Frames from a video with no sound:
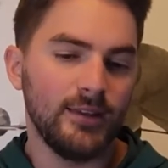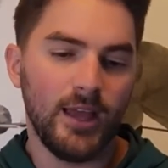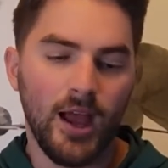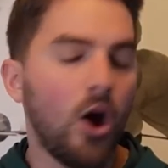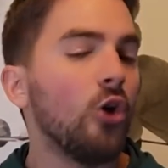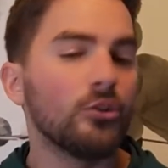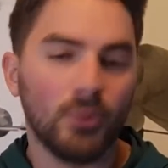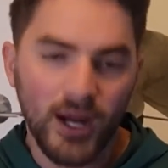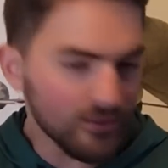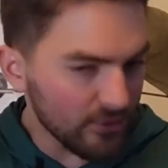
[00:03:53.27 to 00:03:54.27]
all
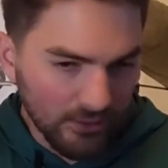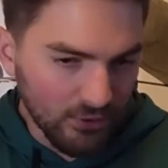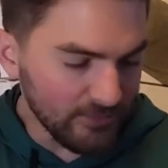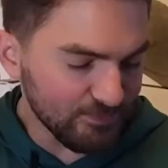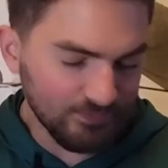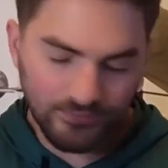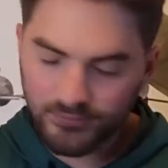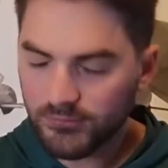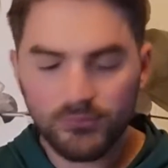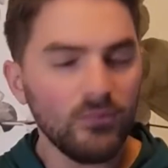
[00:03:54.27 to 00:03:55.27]
sprains are different.
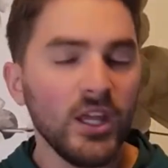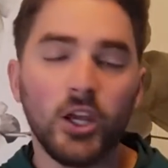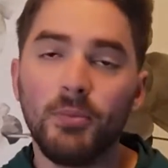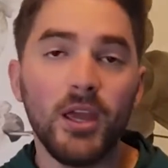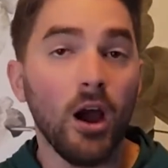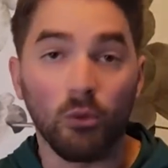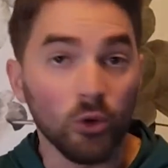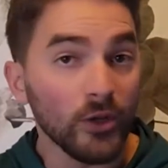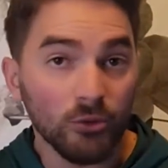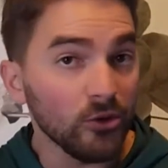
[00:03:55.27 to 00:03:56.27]
It could be a
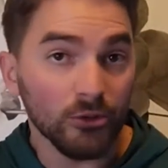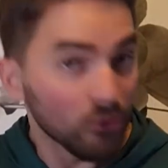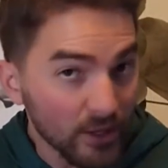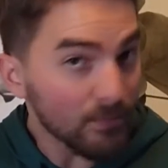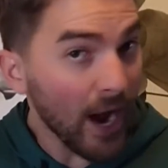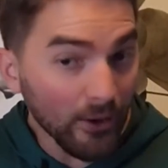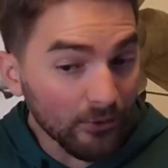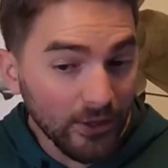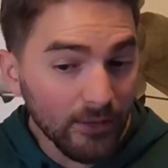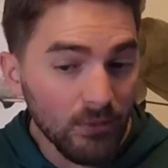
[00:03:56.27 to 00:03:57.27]
really, really, really minor
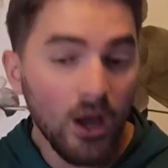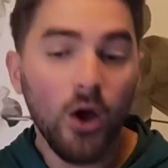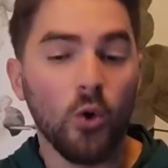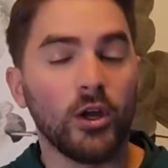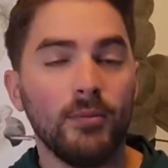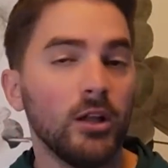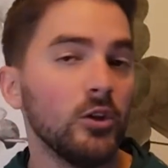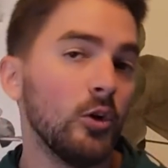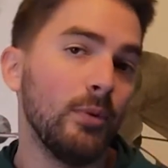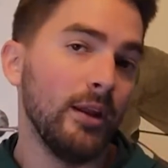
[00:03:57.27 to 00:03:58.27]
thing, or it could be a
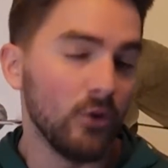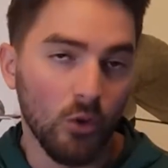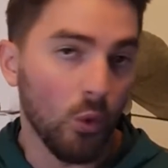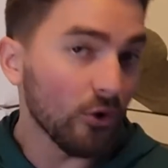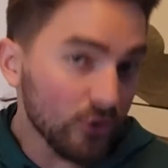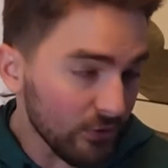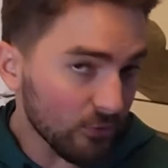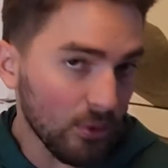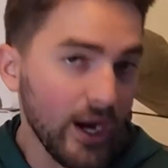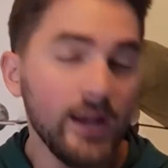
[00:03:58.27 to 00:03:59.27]
little bit, worse of a
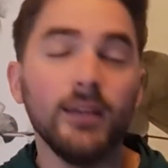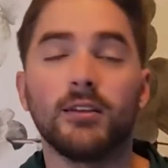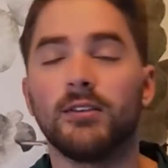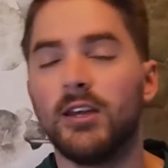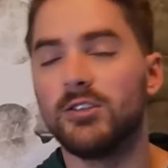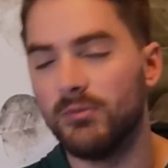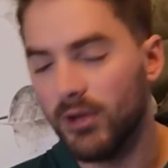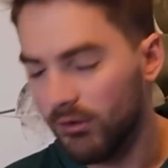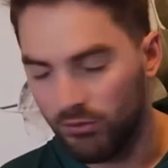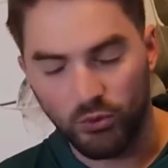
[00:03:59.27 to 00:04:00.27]
sprain. It's going to take some
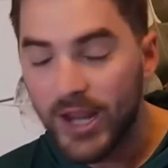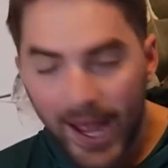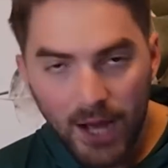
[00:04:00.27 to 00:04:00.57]
rehab,